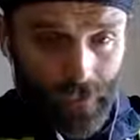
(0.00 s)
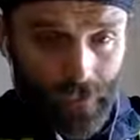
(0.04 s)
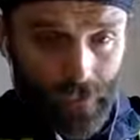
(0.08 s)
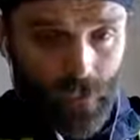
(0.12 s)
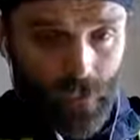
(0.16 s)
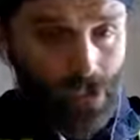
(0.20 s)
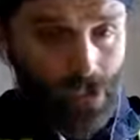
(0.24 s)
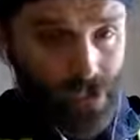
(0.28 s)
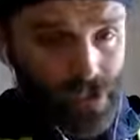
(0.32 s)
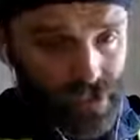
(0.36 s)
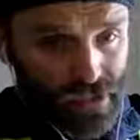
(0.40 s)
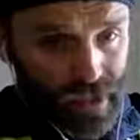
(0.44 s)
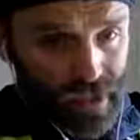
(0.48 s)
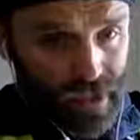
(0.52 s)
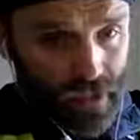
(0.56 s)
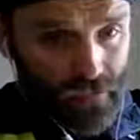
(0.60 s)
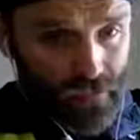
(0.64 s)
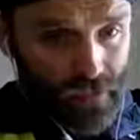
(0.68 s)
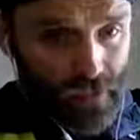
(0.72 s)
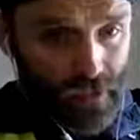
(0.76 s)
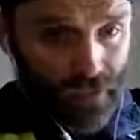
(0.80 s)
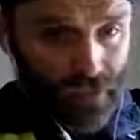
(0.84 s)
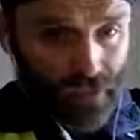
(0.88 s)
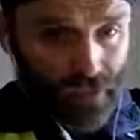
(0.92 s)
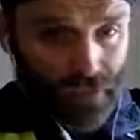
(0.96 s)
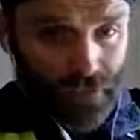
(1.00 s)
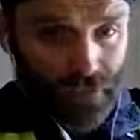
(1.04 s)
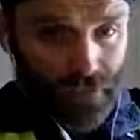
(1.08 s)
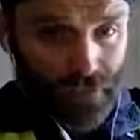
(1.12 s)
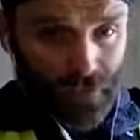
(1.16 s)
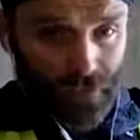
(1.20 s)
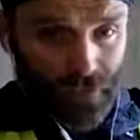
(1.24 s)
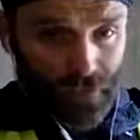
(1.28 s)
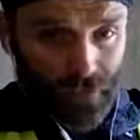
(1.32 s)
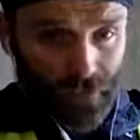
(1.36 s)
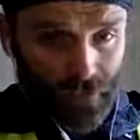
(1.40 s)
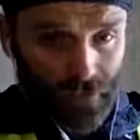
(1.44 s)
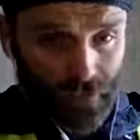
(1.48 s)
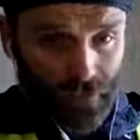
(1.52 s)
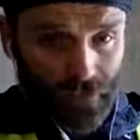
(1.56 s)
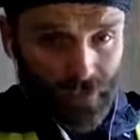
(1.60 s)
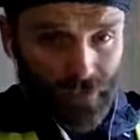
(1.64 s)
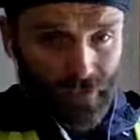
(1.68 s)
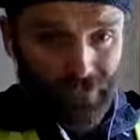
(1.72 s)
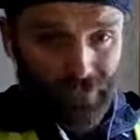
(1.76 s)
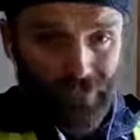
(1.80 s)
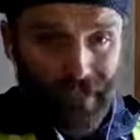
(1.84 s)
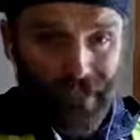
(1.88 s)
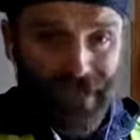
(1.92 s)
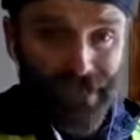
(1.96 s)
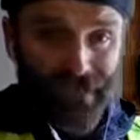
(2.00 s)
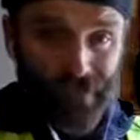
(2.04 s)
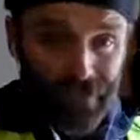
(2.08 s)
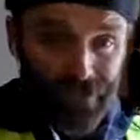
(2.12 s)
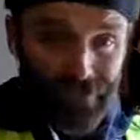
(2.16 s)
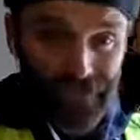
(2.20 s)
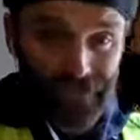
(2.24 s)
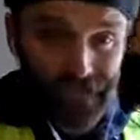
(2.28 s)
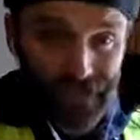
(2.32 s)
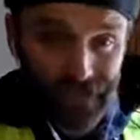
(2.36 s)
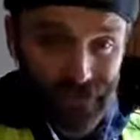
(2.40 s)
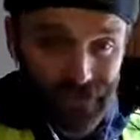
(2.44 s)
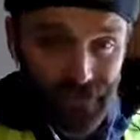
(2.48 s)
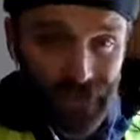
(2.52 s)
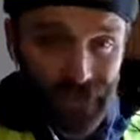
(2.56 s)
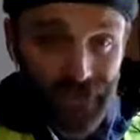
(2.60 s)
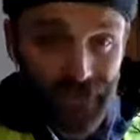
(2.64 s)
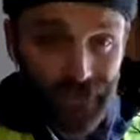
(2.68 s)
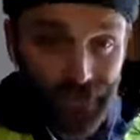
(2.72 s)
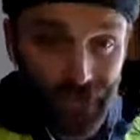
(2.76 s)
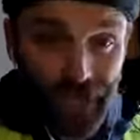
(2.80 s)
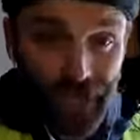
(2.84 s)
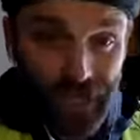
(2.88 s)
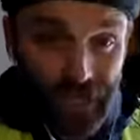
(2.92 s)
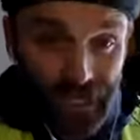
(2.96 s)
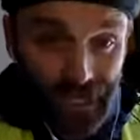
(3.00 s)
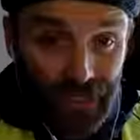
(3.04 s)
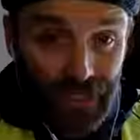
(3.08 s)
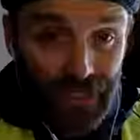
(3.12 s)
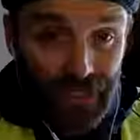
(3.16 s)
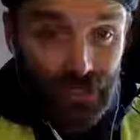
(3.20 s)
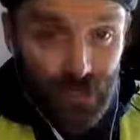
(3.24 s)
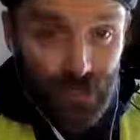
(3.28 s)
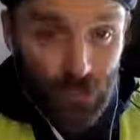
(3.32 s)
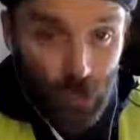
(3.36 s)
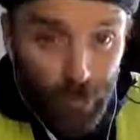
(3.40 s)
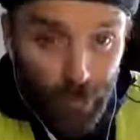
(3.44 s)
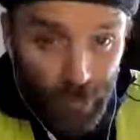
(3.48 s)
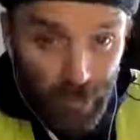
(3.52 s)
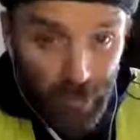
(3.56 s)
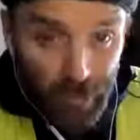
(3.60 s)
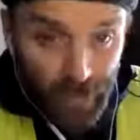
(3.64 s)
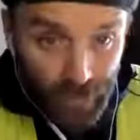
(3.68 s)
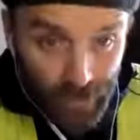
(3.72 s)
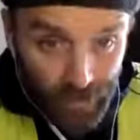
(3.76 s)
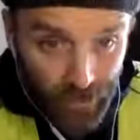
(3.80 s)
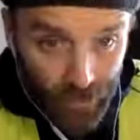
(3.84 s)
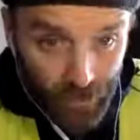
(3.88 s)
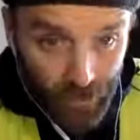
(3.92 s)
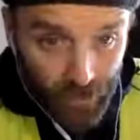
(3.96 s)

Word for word: Understand this. The Vatican means the divining serpent.